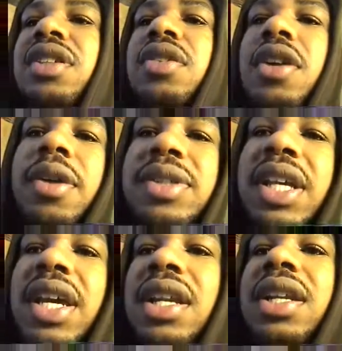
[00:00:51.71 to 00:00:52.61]
You know what I'm
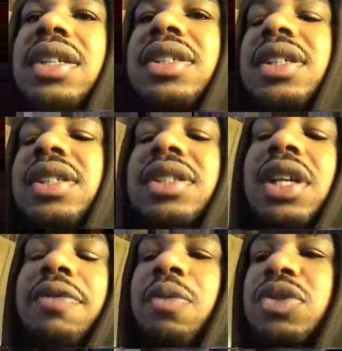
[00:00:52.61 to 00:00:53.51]
saying? And it's a
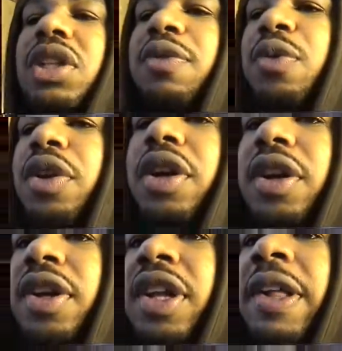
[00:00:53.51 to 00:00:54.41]
tough
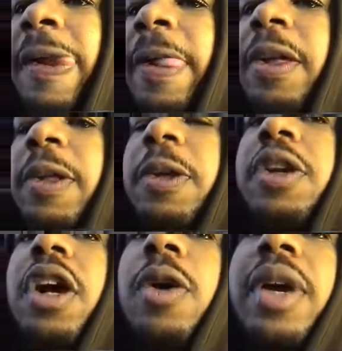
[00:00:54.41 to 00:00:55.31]
world, you
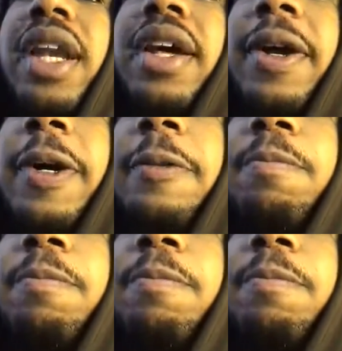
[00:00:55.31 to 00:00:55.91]
know, and